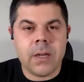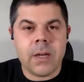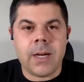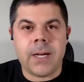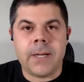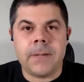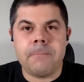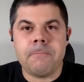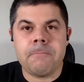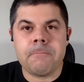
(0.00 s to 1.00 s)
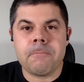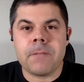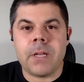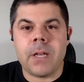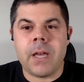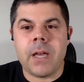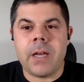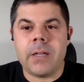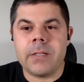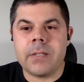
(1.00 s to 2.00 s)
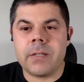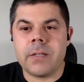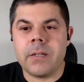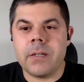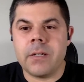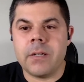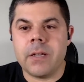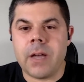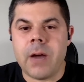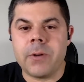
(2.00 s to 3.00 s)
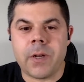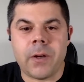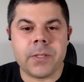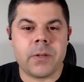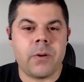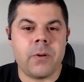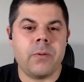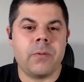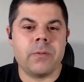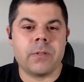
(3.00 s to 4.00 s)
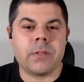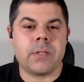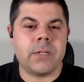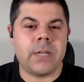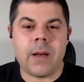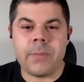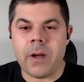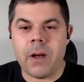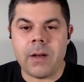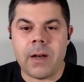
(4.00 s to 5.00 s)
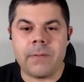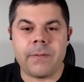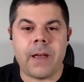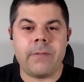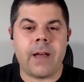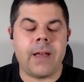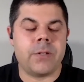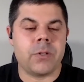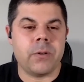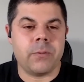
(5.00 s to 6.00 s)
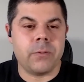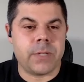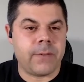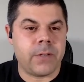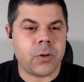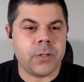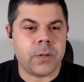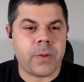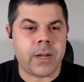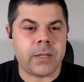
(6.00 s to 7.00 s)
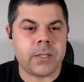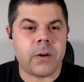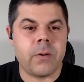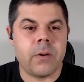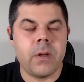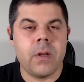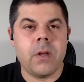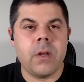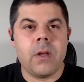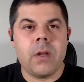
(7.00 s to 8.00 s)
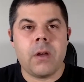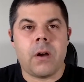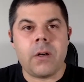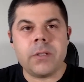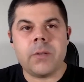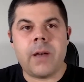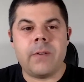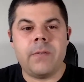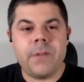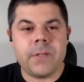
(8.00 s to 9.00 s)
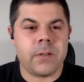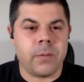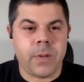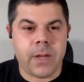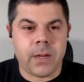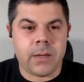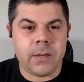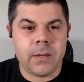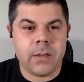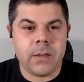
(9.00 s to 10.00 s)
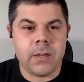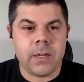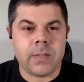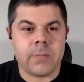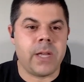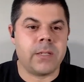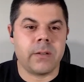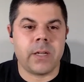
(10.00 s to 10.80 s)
um, and I was also to top it all off, was having shoulder pain. So also having physical pain is mentally